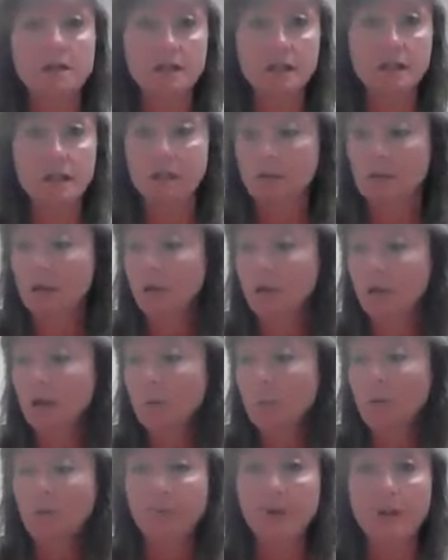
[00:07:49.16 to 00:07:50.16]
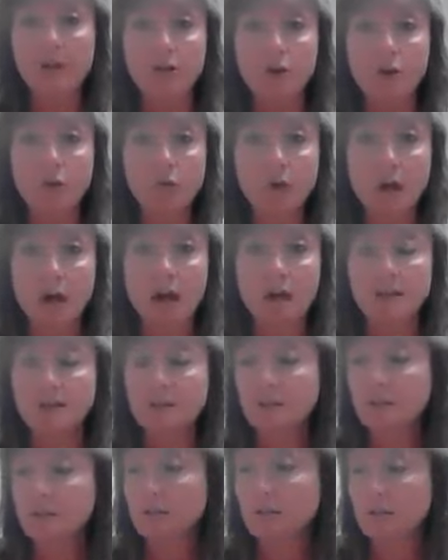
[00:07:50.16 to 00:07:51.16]
on skin, but they
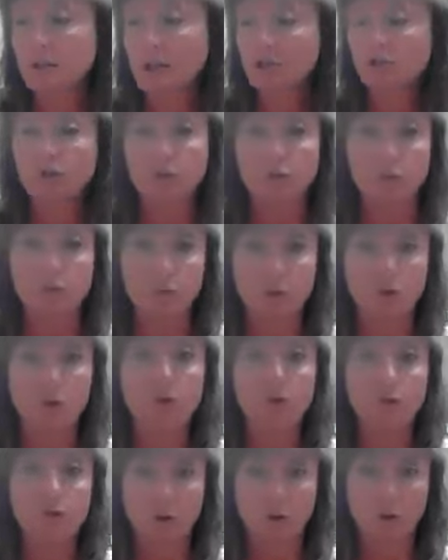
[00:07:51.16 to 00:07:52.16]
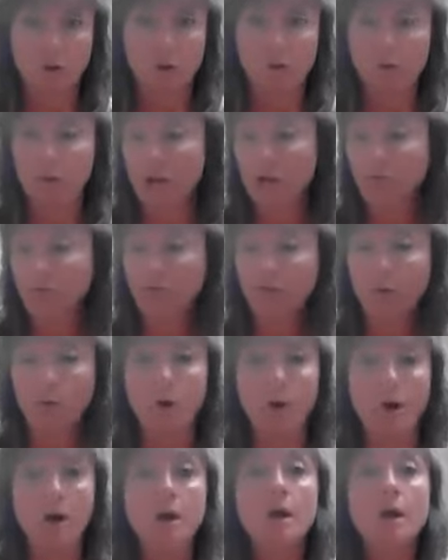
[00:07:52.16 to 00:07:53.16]
do over the clothing
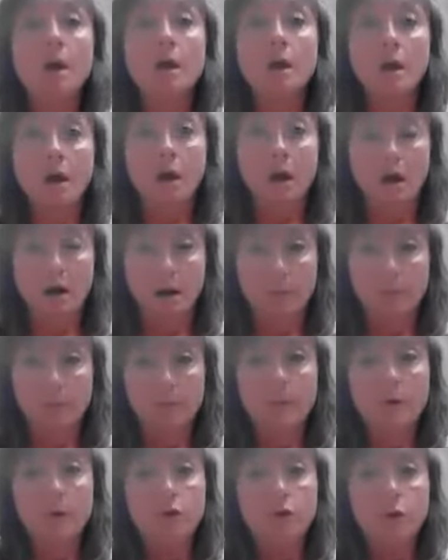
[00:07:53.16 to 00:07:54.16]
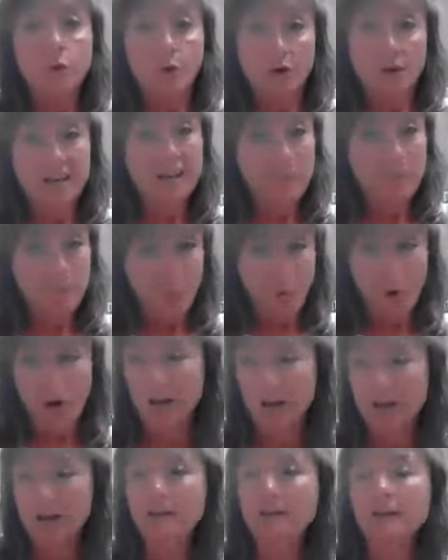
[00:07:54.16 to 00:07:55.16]
for your hip
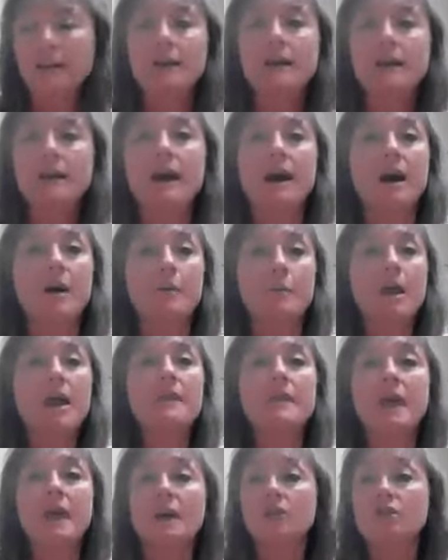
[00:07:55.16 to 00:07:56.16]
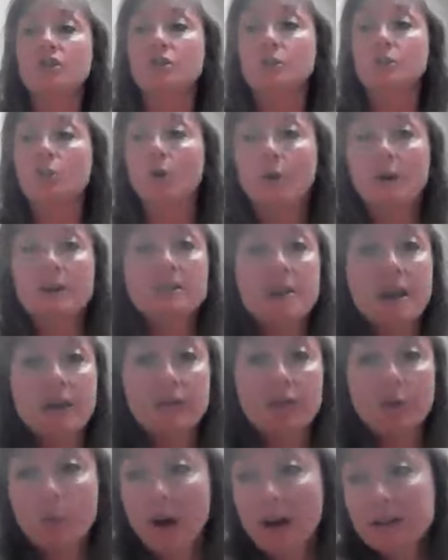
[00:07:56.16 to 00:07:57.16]
one. And then you always have
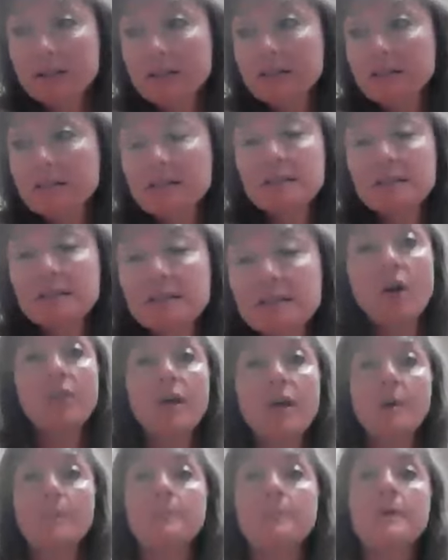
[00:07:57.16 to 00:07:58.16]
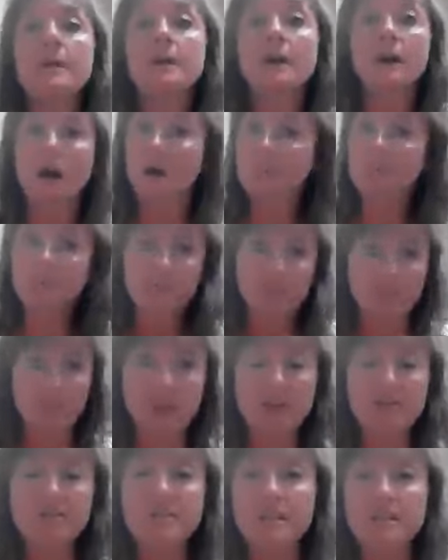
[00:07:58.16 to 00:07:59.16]
the right to tell them.
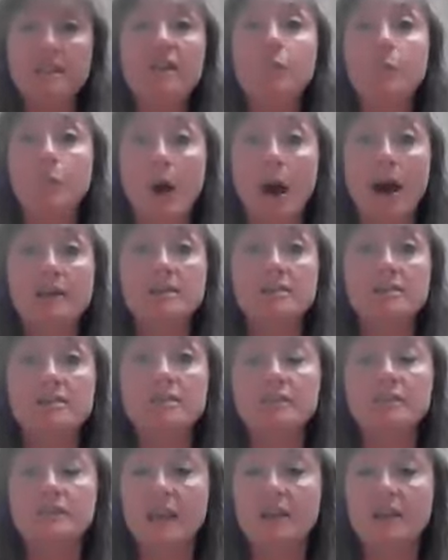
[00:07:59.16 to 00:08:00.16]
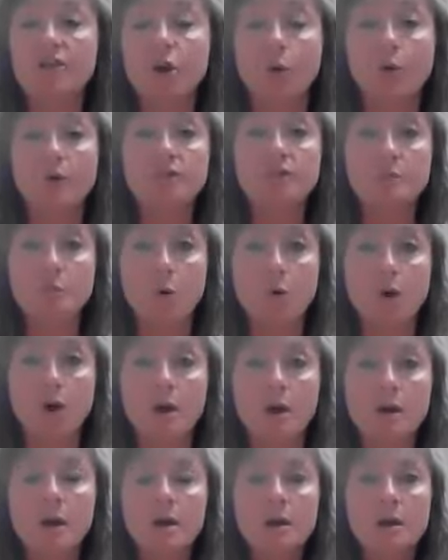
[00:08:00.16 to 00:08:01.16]
Like I said, they've practiced. They know it's
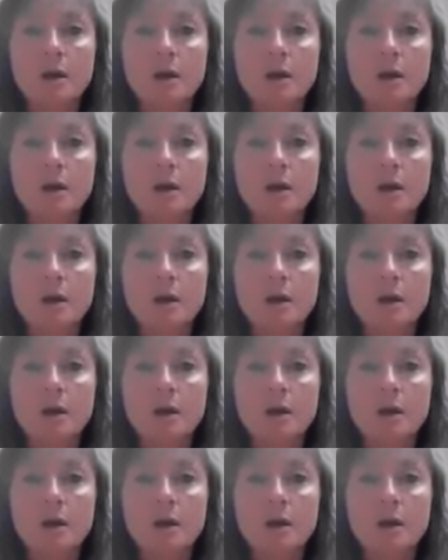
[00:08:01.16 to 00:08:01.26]
more